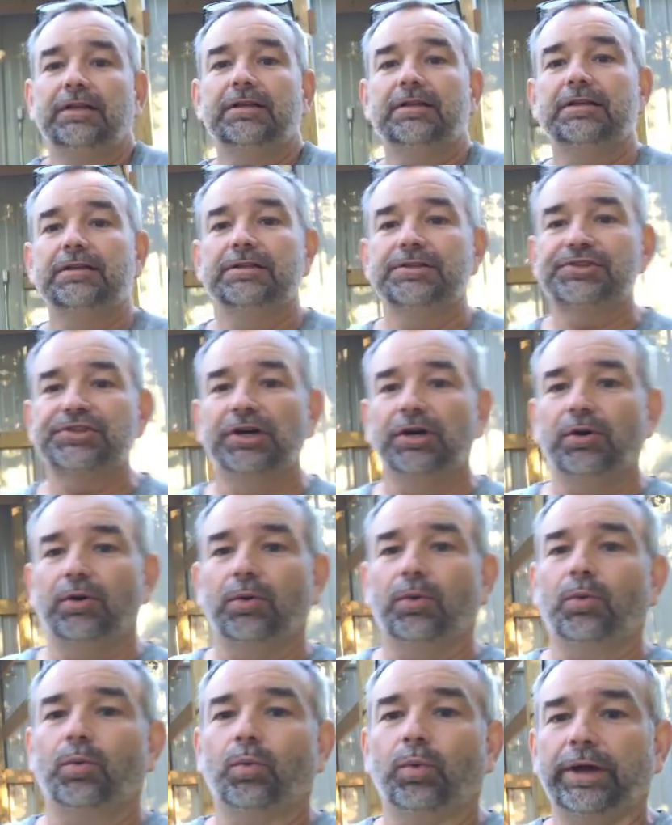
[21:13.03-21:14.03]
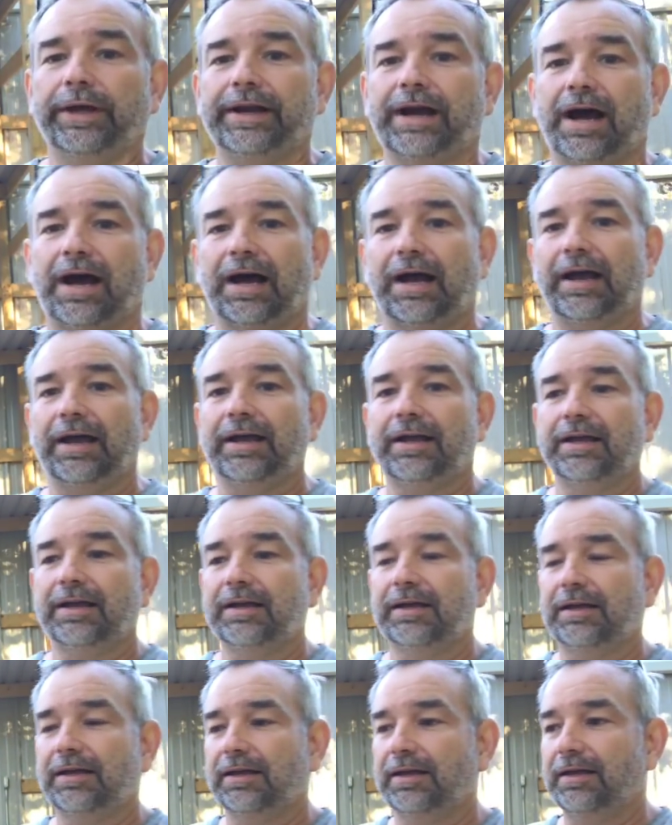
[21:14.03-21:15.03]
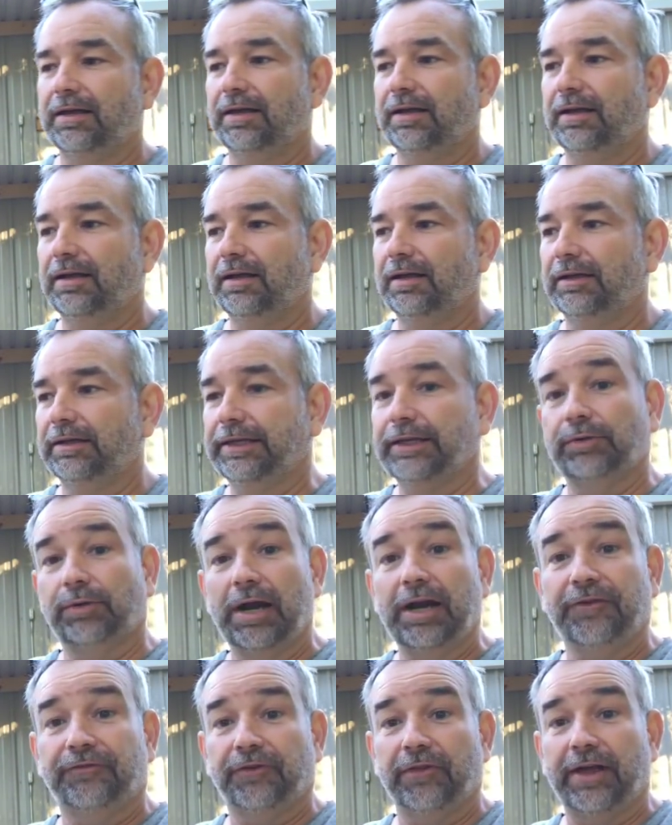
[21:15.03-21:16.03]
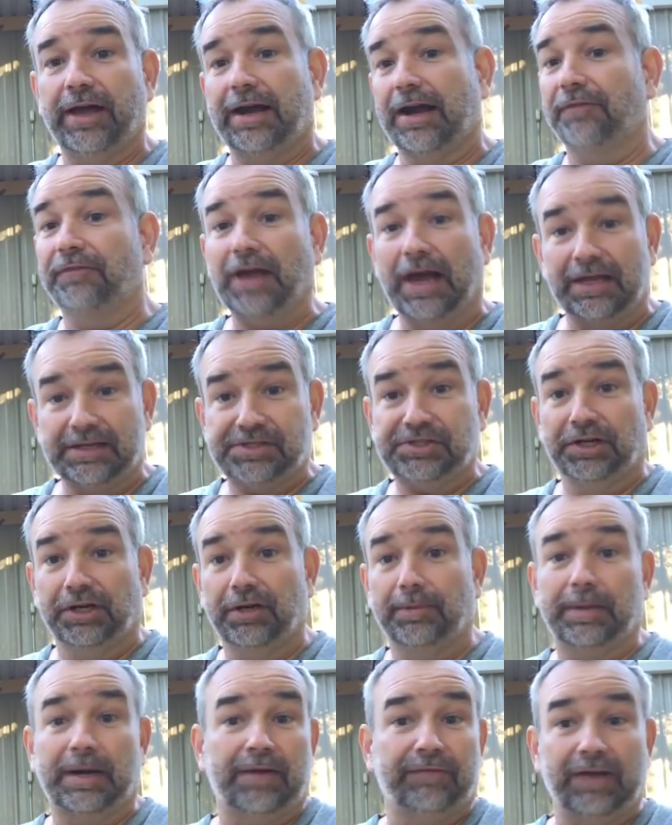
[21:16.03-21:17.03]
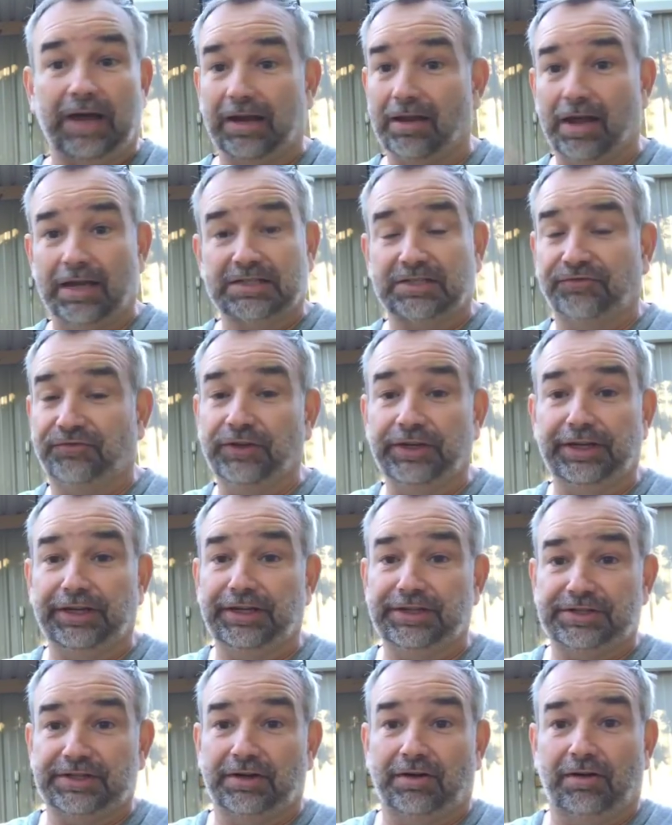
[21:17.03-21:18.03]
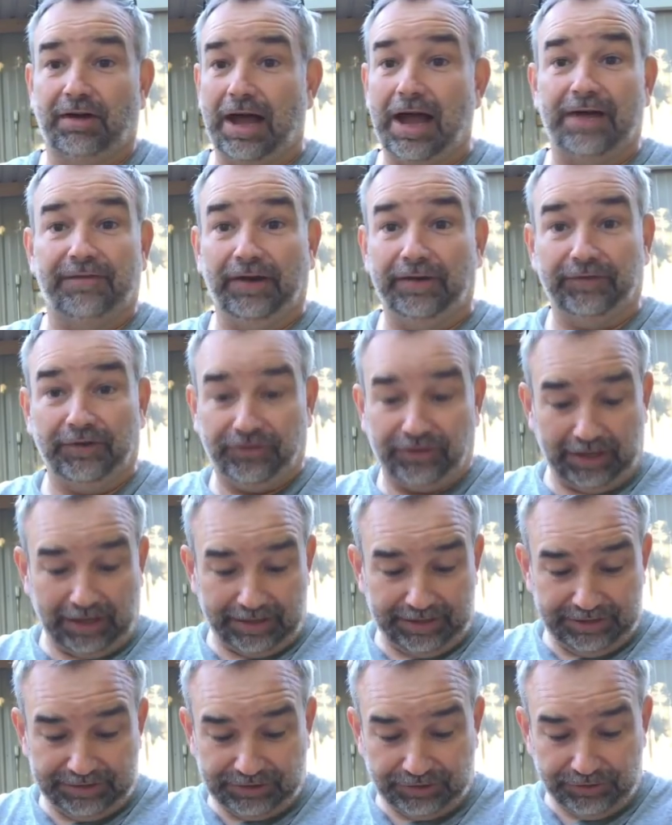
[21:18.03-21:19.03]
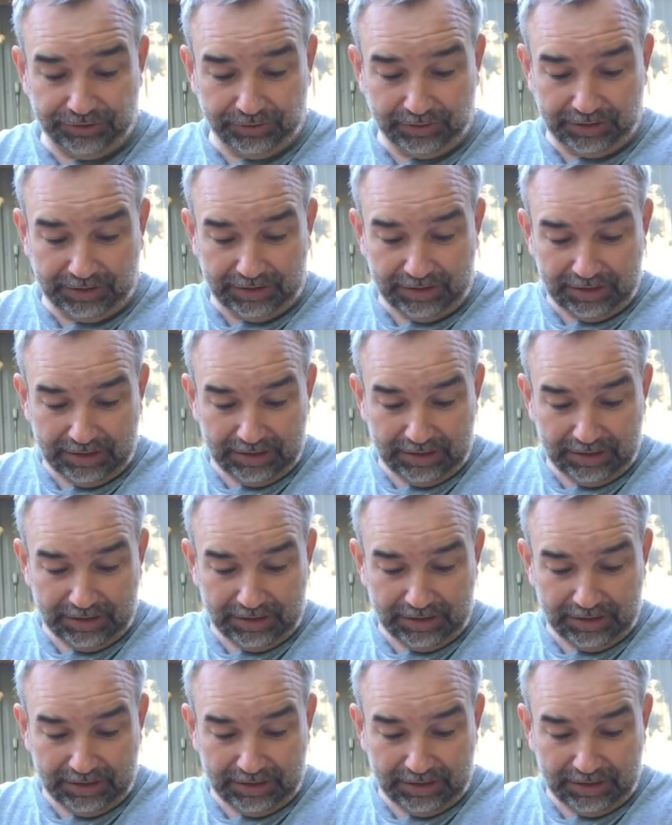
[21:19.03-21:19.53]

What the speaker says: So when I get ready for that, I've got some, and I've got lots of fittings and all. I have everything I need to do it.